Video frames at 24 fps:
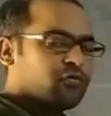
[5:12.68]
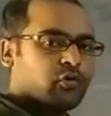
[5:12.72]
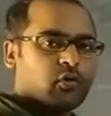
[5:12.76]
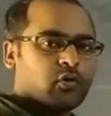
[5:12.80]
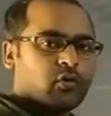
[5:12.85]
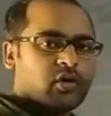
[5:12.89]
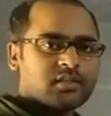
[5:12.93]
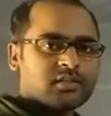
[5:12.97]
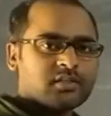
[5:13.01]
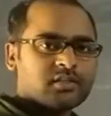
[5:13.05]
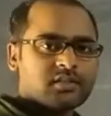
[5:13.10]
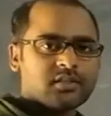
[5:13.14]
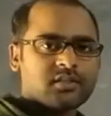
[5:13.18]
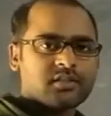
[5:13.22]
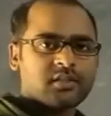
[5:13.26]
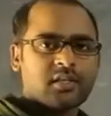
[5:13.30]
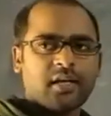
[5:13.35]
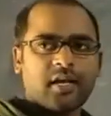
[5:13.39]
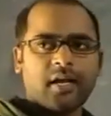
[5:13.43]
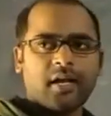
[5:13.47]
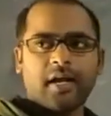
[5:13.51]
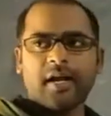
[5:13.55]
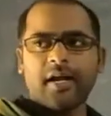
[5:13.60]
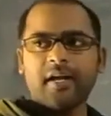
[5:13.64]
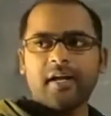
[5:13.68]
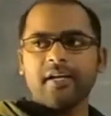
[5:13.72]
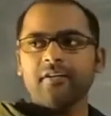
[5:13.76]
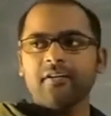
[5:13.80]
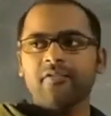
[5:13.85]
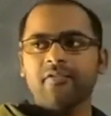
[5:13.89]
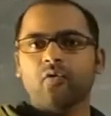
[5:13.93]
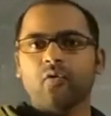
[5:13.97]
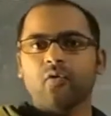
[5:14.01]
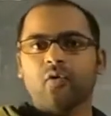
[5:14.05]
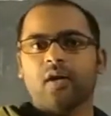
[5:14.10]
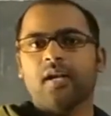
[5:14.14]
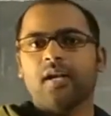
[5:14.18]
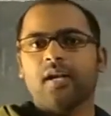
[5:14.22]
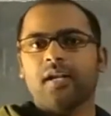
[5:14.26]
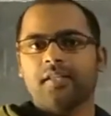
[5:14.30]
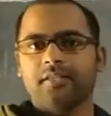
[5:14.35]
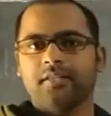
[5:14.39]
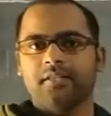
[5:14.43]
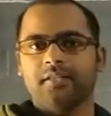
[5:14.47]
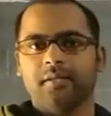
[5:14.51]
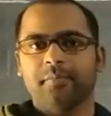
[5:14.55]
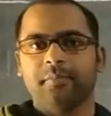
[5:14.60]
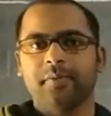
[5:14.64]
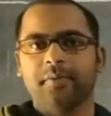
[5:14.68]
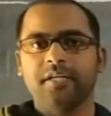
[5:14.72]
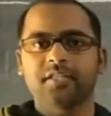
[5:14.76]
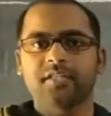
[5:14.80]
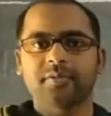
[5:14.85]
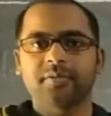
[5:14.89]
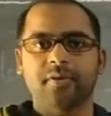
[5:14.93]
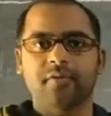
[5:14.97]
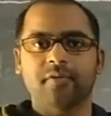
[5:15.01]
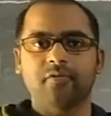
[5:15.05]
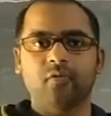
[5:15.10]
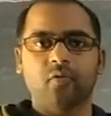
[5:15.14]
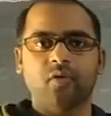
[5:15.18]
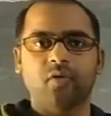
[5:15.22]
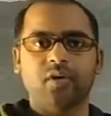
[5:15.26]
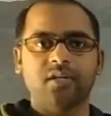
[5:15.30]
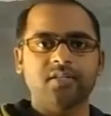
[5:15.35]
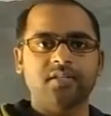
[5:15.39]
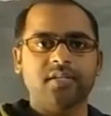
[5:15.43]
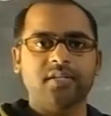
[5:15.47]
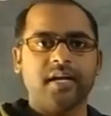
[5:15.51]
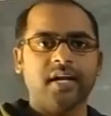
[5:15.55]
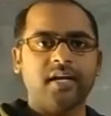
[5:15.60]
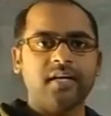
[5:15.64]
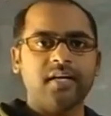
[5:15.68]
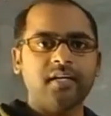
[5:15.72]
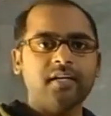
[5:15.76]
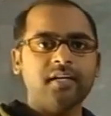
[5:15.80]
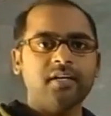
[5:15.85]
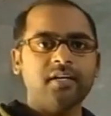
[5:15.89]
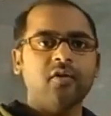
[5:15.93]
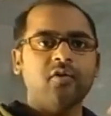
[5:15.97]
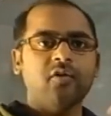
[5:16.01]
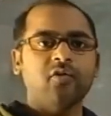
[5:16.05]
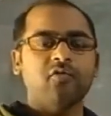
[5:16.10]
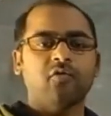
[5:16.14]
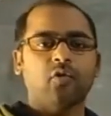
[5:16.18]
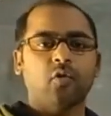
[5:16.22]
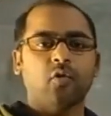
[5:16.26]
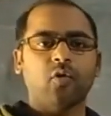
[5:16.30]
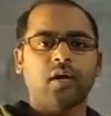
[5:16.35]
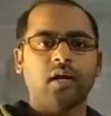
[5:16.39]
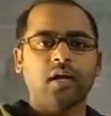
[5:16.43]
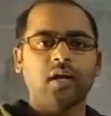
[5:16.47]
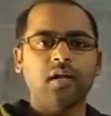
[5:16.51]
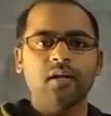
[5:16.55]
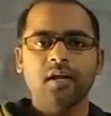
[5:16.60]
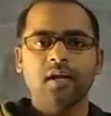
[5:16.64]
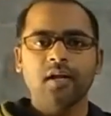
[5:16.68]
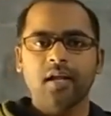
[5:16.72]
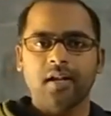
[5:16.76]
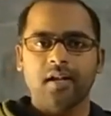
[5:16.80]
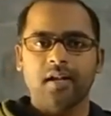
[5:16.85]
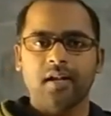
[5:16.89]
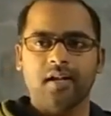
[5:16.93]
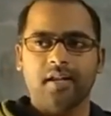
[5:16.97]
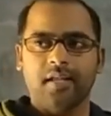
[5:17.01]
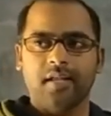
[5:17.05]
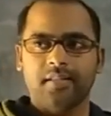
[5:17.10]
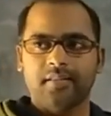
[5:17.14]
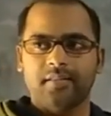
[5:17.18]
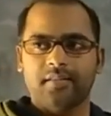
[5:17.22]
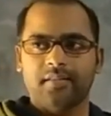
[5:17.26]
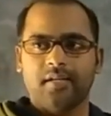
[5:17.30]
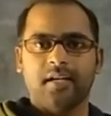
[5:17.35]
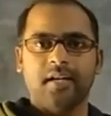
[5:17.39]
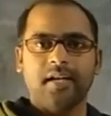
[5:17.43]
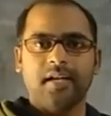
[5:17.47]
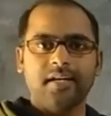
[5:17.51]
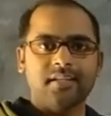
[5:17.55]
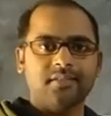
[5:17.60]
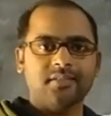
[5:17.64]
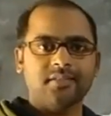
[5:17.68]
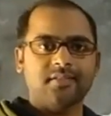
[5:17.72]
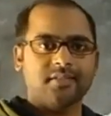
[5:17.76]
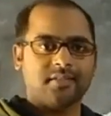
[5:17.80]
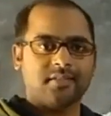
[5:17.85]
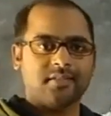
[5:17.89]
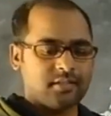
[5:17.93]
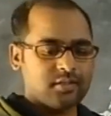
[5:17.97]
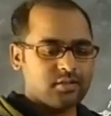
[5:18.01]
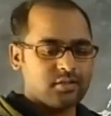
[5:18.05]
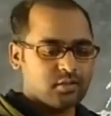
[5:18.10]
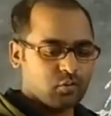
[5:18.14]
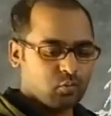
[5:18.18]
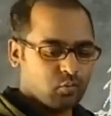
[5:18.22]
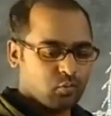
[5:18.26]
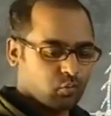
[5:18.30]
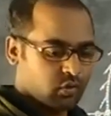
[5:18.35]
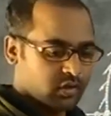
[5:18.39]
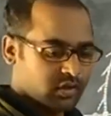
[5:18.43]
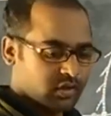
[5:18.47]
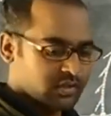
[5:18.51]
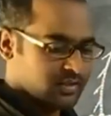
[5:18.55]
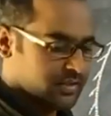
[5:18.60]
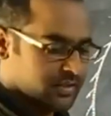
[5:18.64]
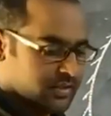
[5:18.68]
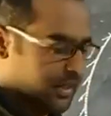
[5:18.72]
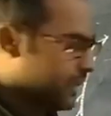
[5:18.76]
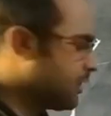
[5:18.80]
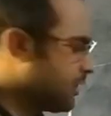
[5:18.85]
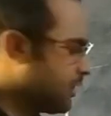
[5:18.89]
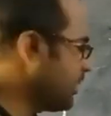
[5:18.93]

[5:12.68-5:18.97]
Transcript: focus and focal length, principal focus and focal length. Let us discuss what is